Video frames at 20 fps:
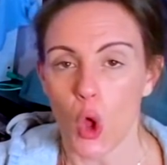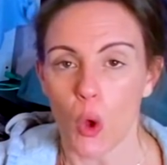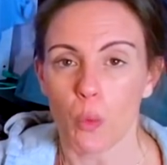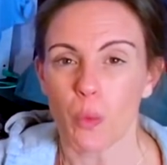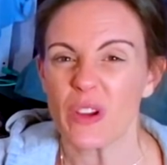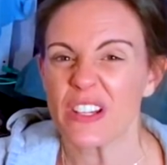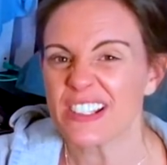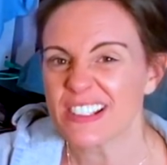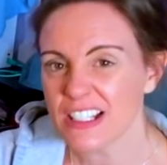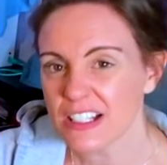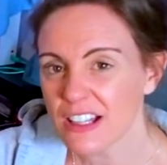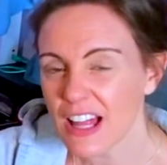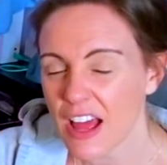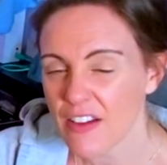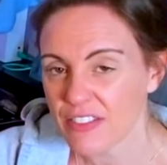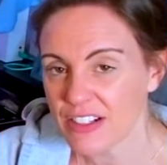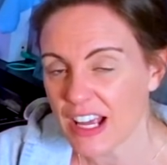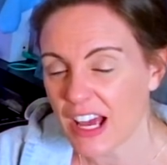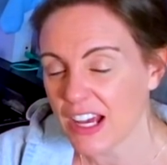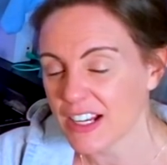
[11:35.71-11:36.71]
We still
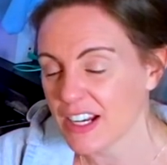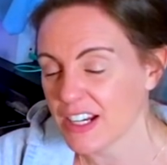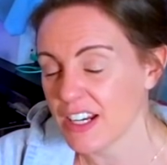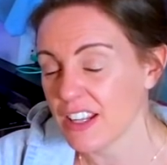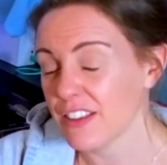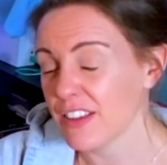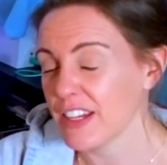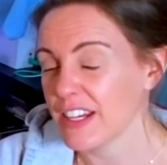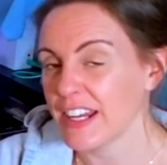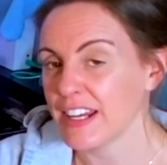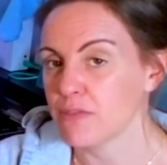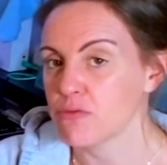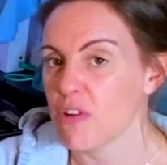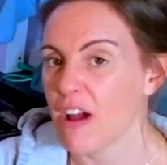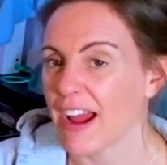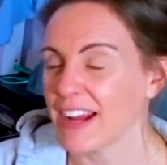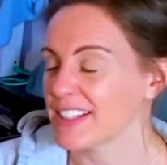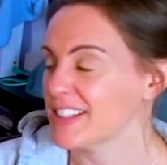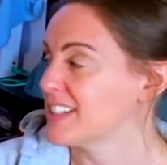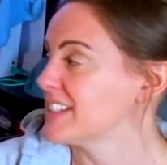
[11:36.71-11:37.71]
haven't had anything in
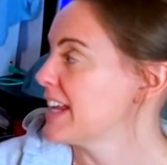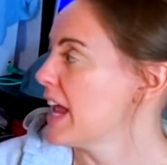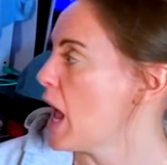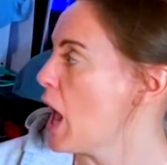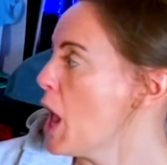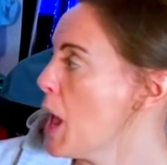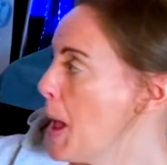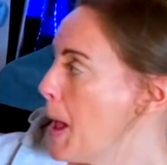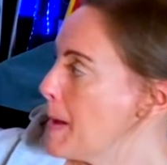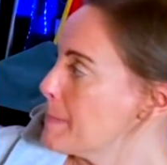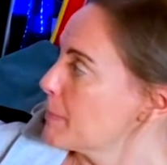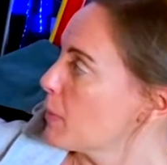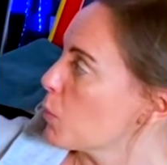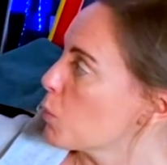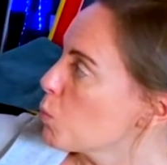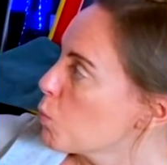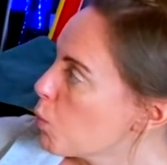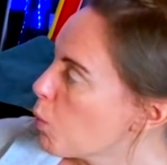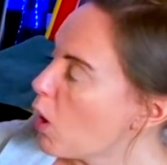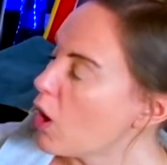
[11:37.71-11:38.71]
writing yet, but
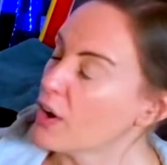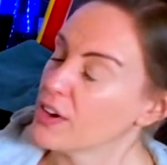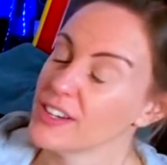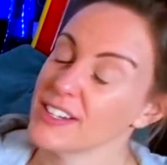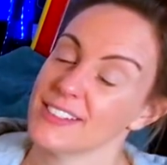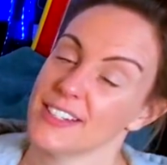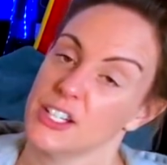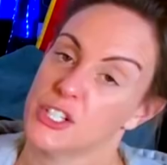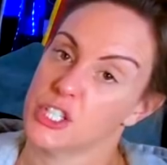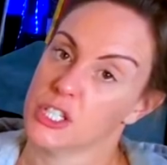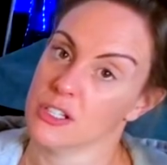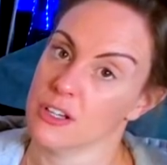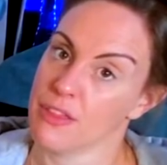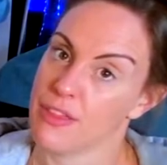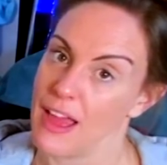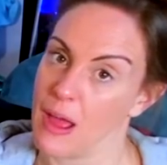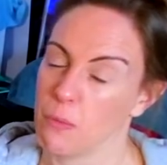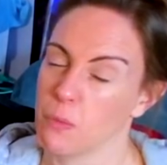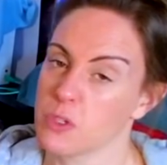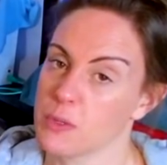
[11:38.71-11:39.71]
what an addition
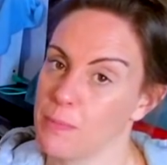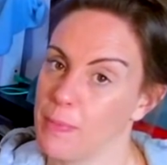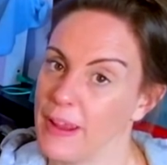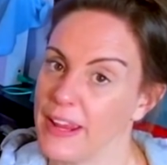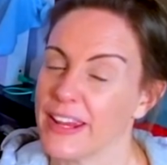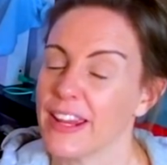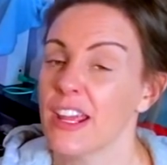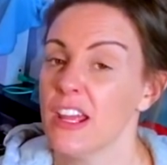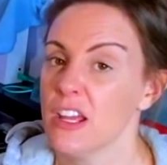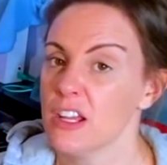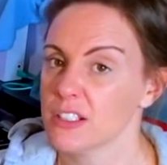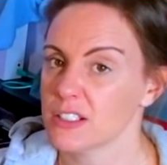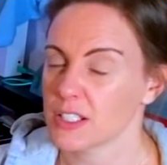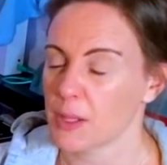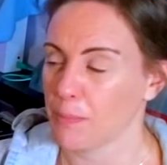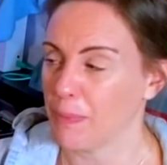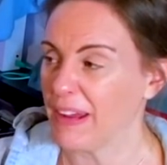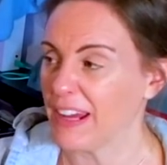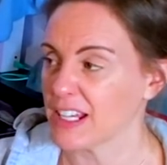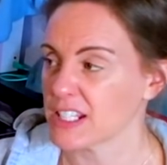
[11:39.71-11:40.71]
that would be to the
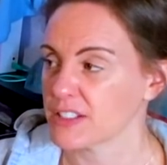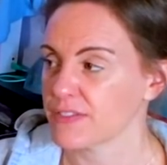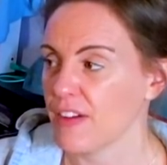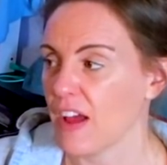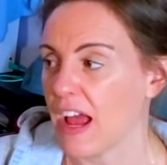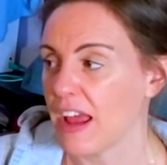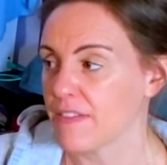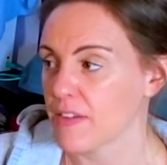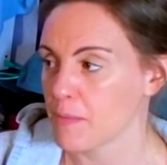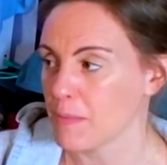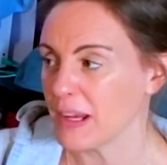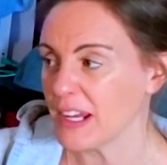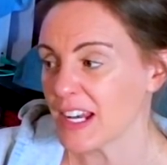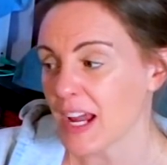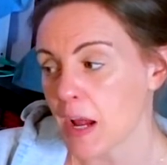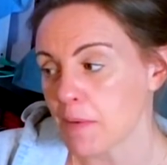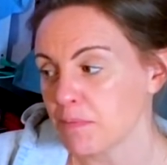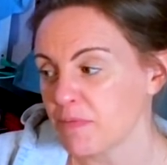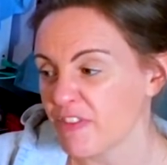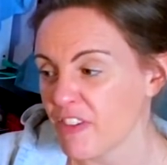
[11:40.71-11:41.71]
PS5. I mean,
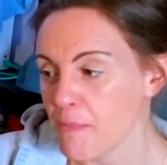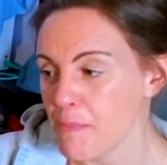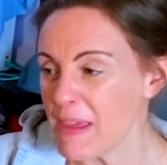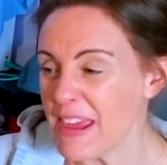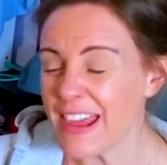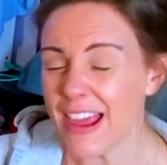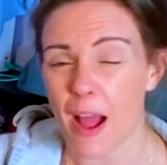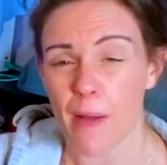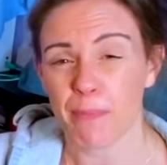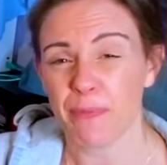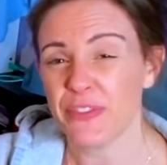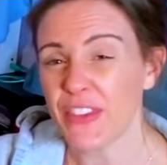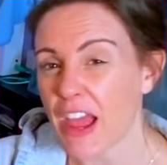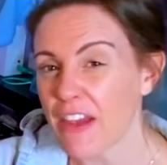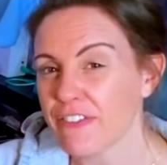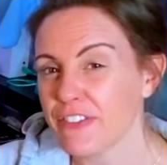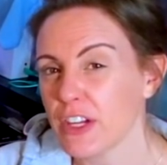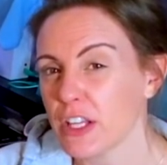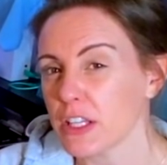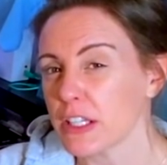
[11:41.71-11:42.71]
for me, I'm
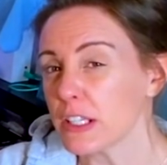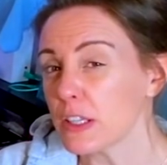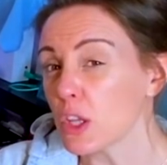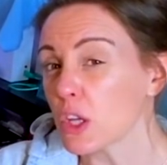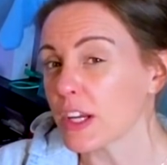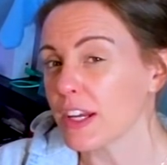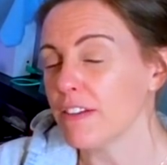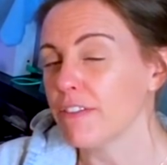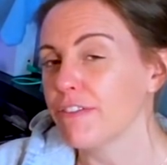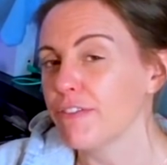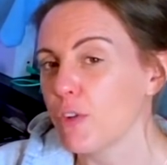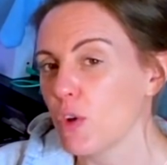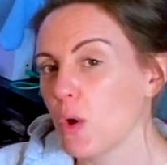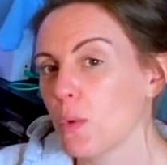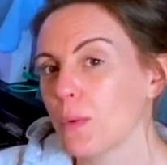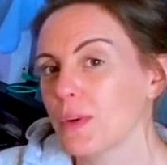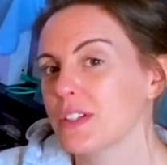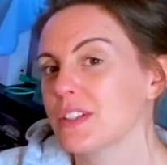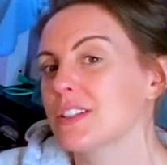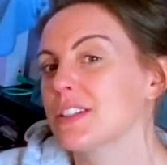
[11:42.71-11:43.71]
definitely looking
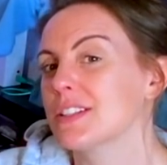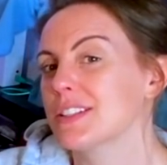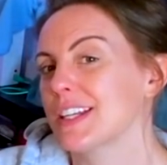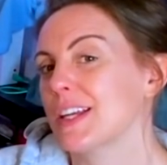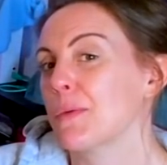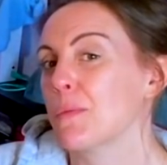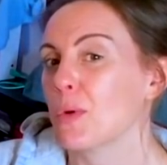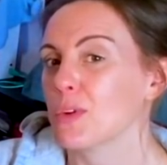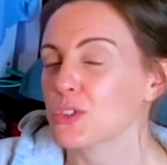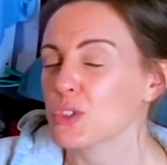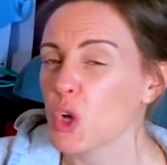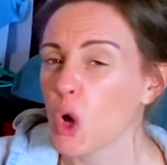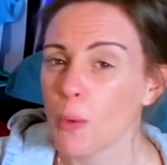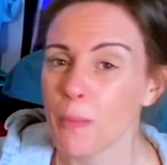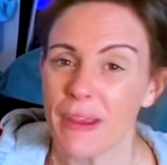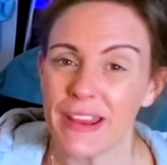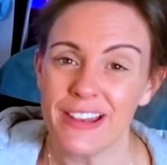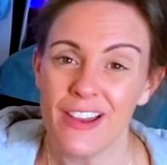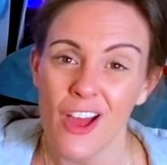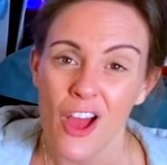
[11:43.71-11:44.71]
forward to seeing what's
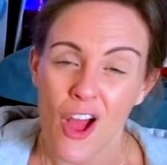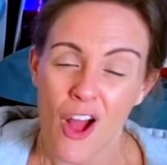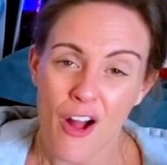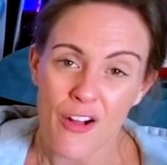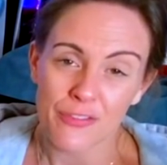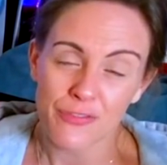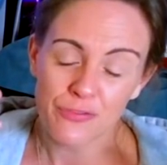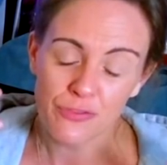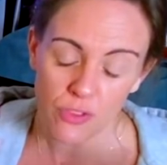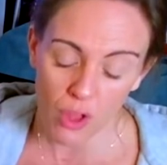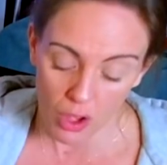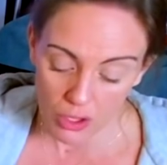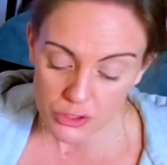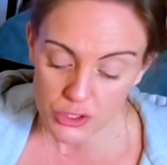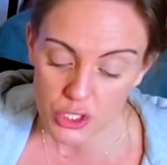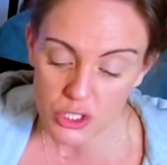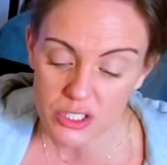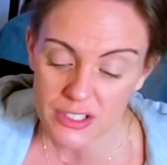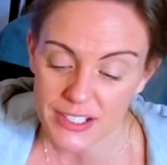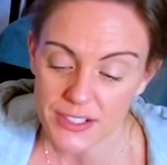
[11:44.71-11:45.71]
coming, not
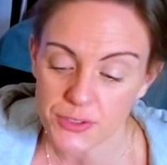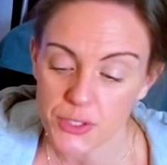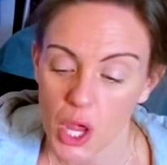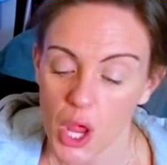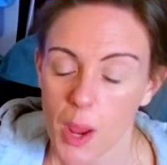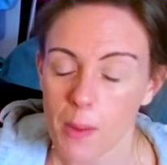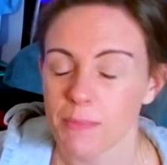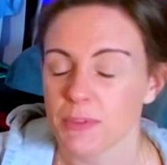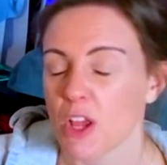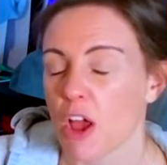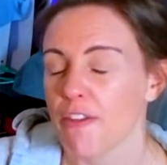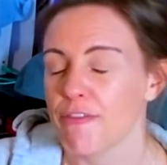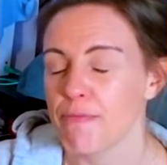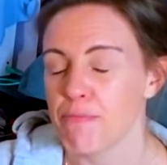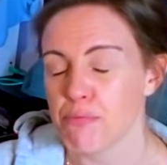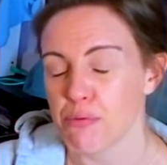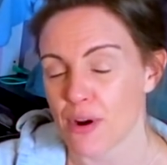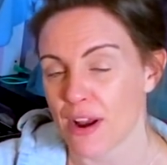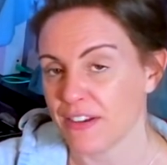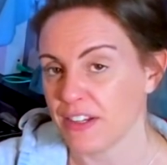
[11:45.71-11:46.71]
just in terms of
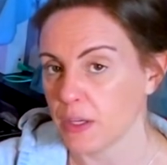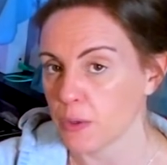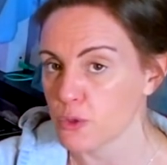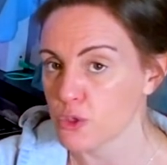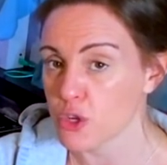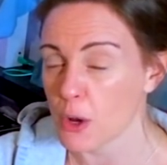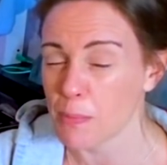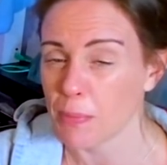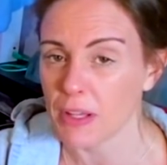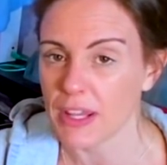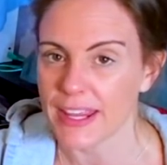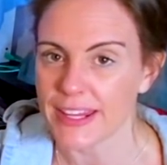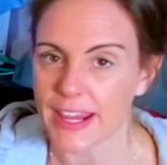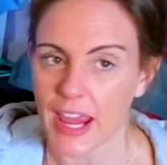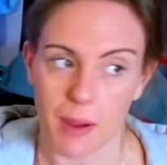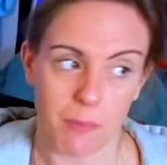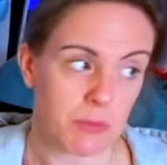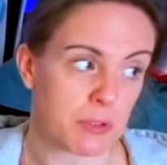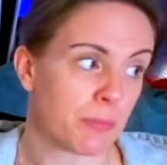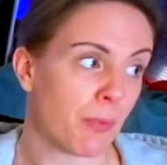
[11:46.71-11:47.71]
brand new AAA
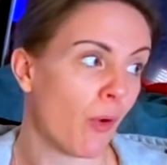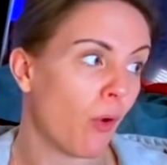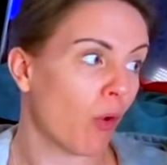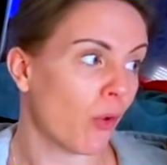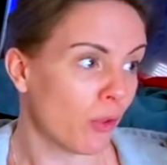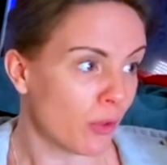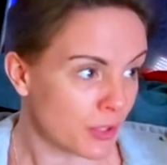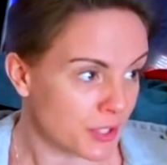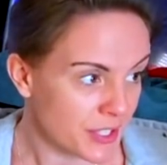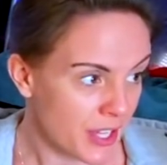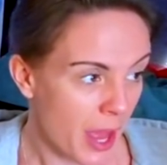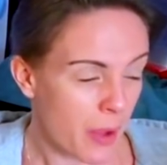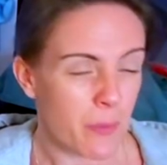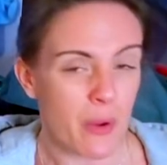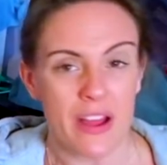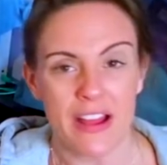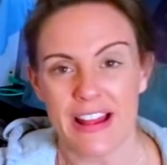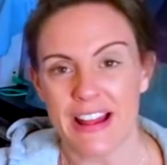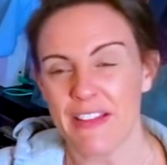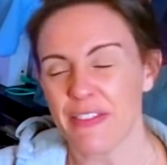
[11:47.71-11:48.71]
games, but also
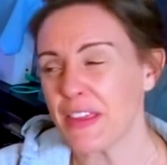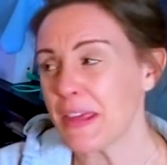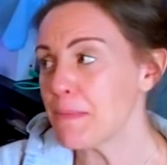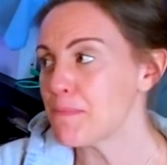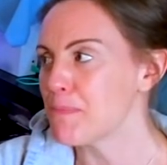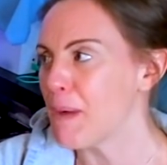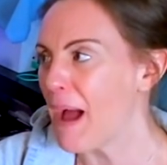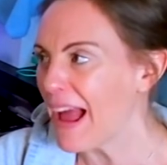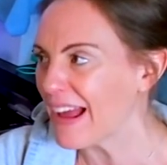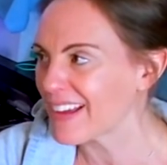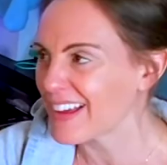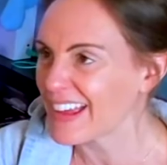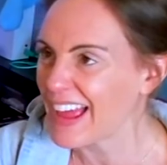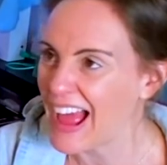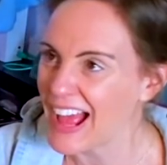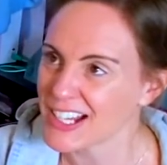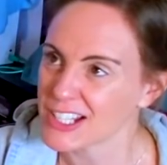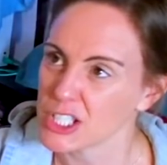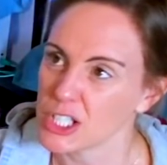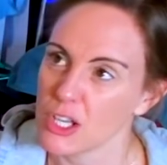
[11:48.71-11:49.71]
the back
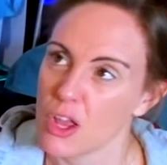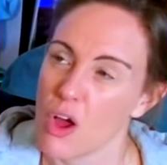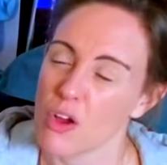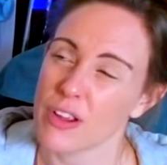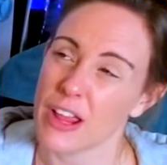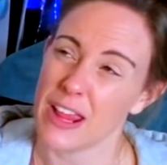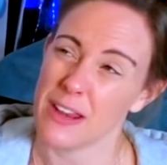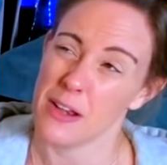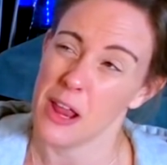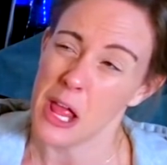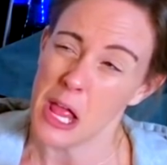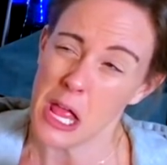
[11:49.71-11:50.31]
catalogue and